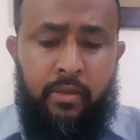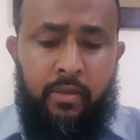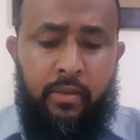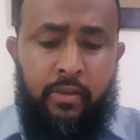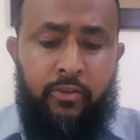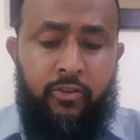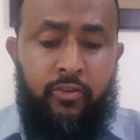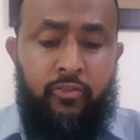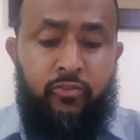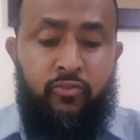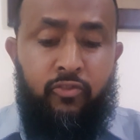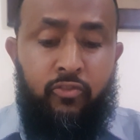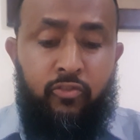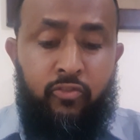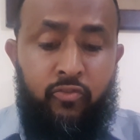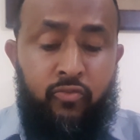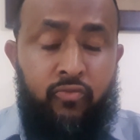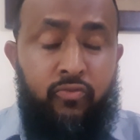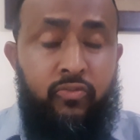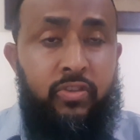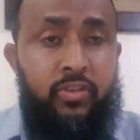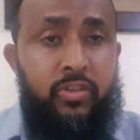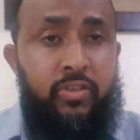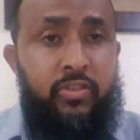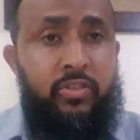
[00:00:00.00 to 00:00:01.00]
It
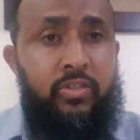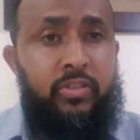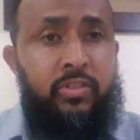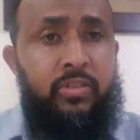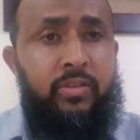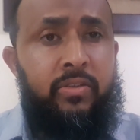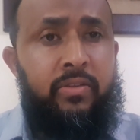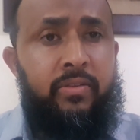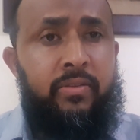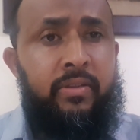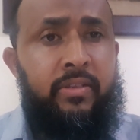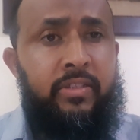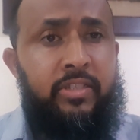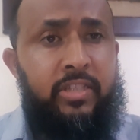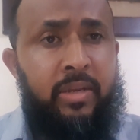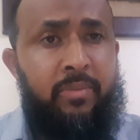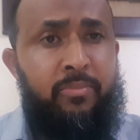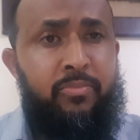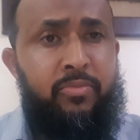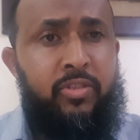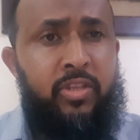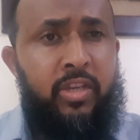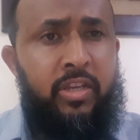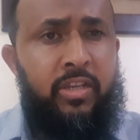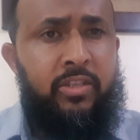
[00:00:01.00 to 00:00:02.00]
introduces the
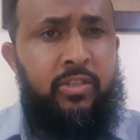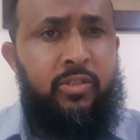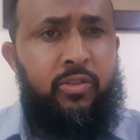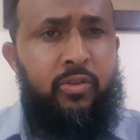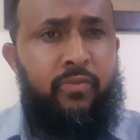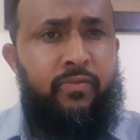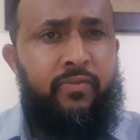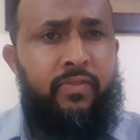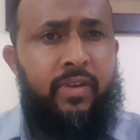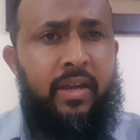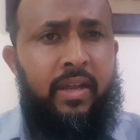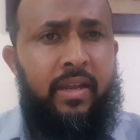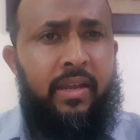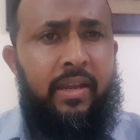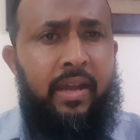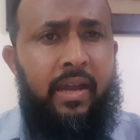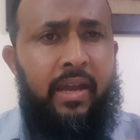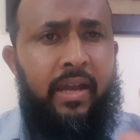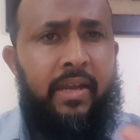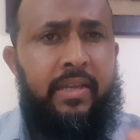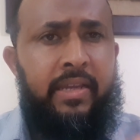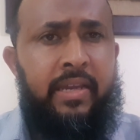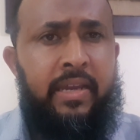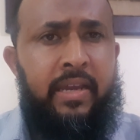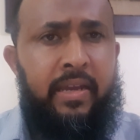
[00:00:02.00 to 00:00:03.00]
subject of
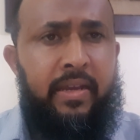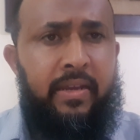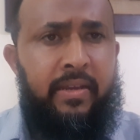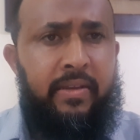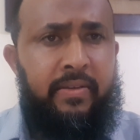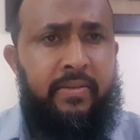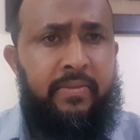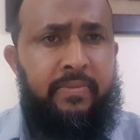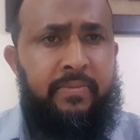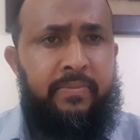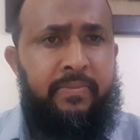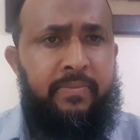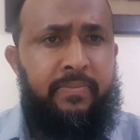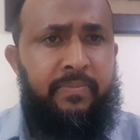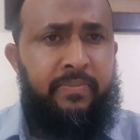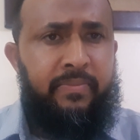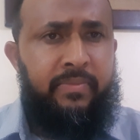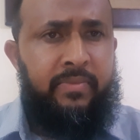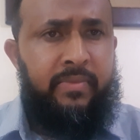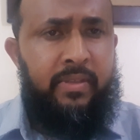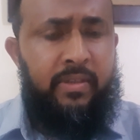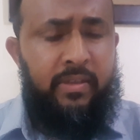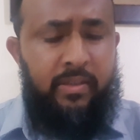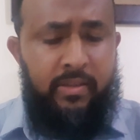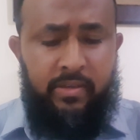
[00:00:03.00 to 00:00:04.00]
al-haya
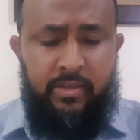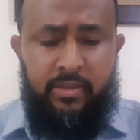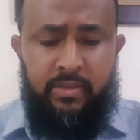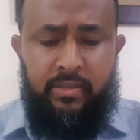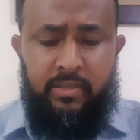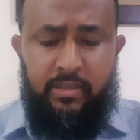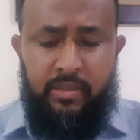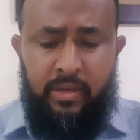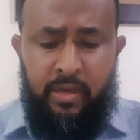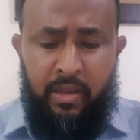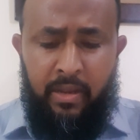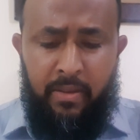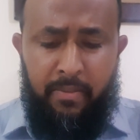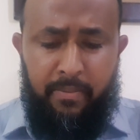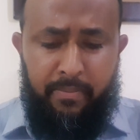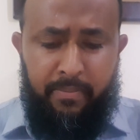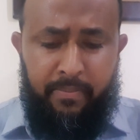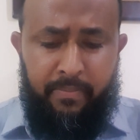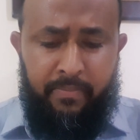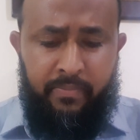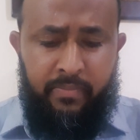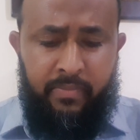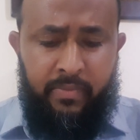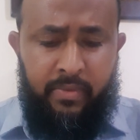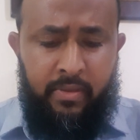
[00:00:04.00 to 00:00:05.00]
in Islam,
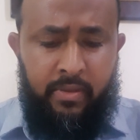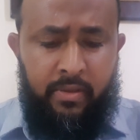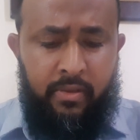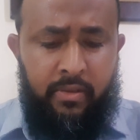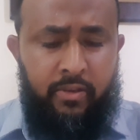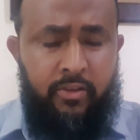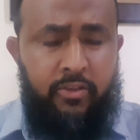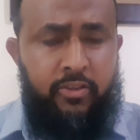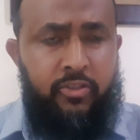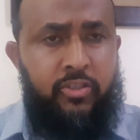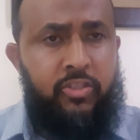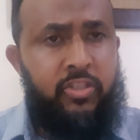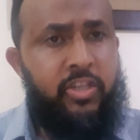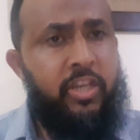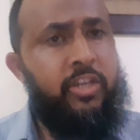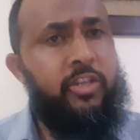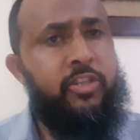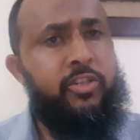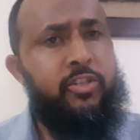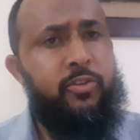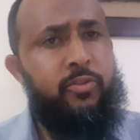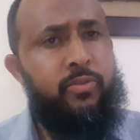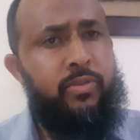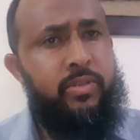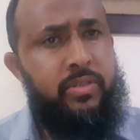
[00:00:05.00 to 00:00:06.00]

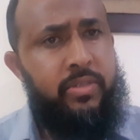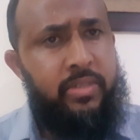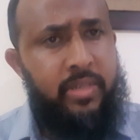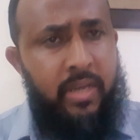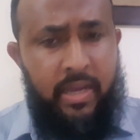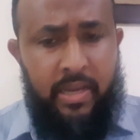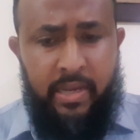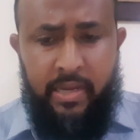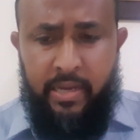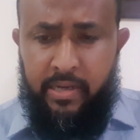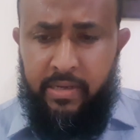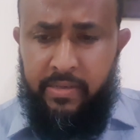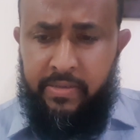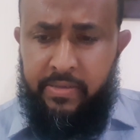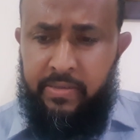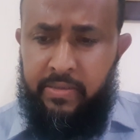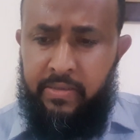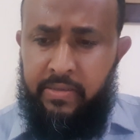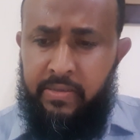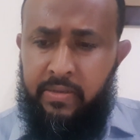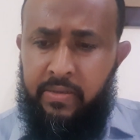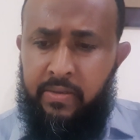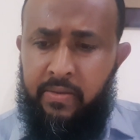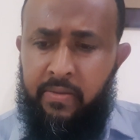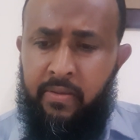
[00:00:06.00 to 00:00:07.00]
sexual
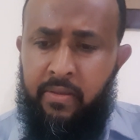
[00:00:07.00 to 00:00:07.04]
desires,